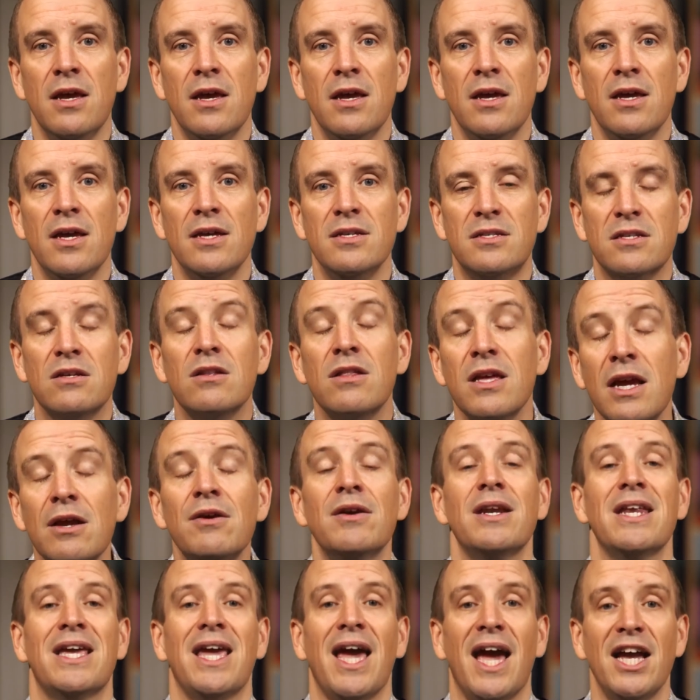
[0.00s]
is clear
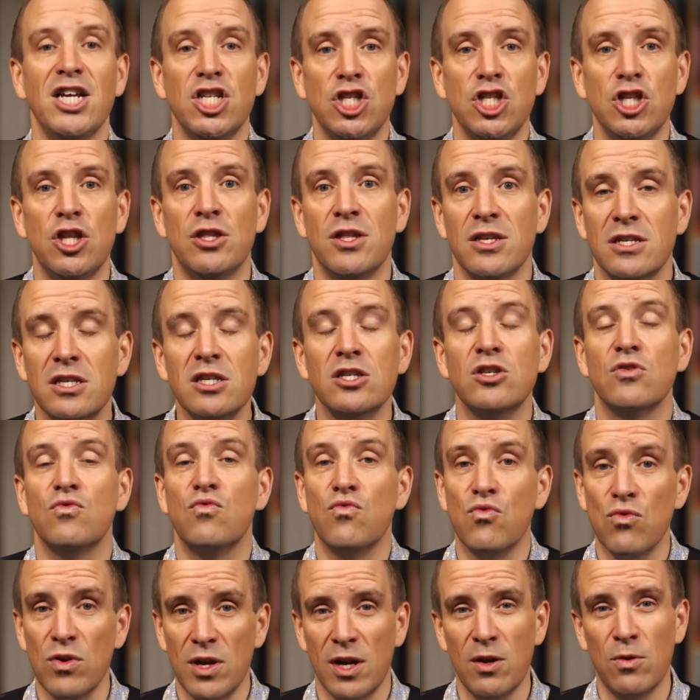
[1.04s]
indication that this is a
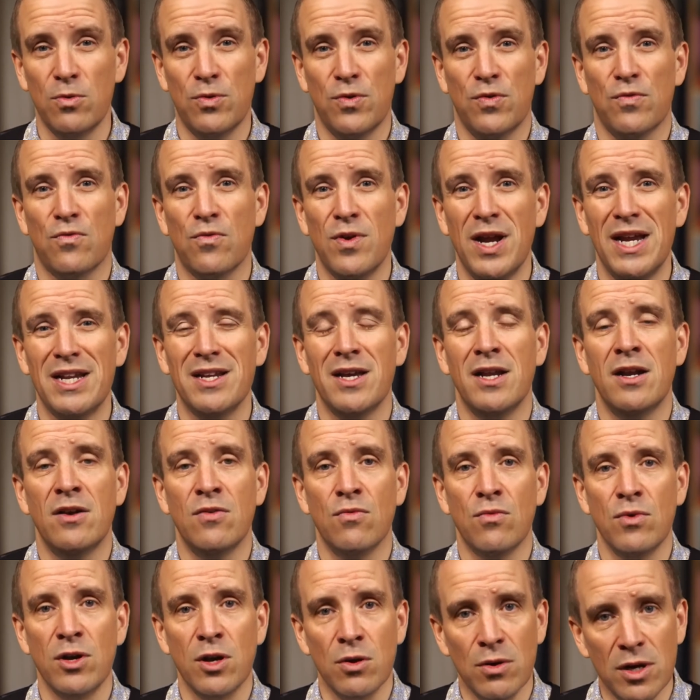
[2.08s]
real threat and a
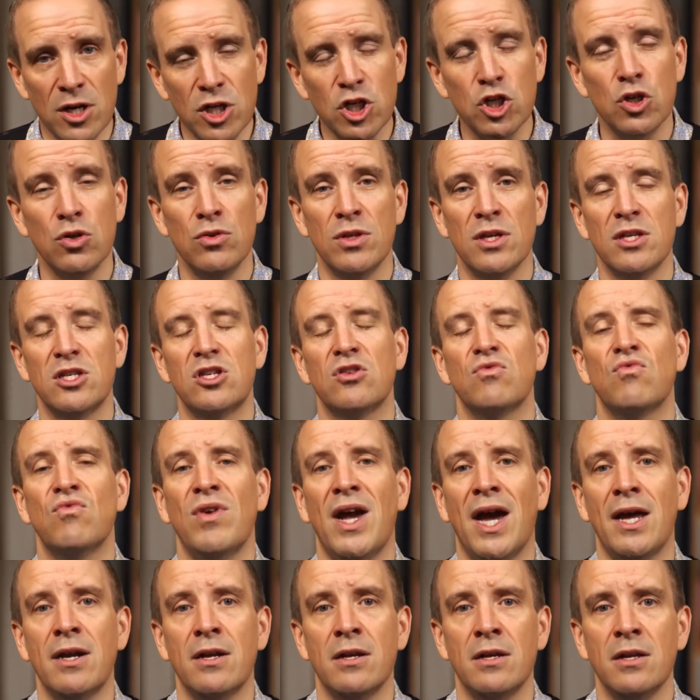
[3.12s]
real issue that
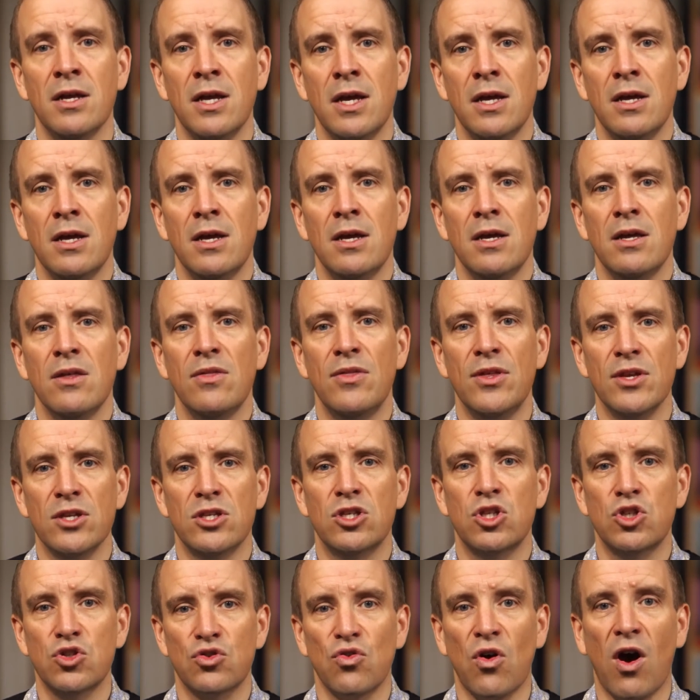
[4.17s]
surrounded this
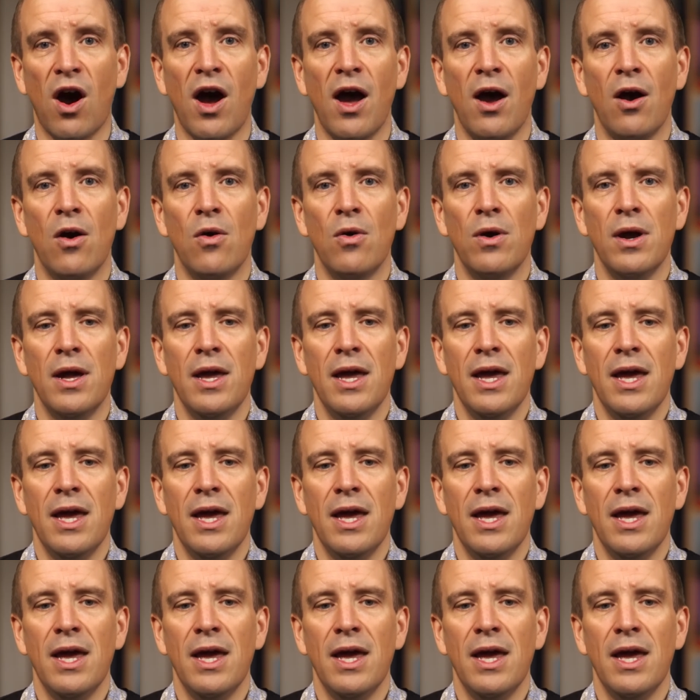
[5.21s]
trial.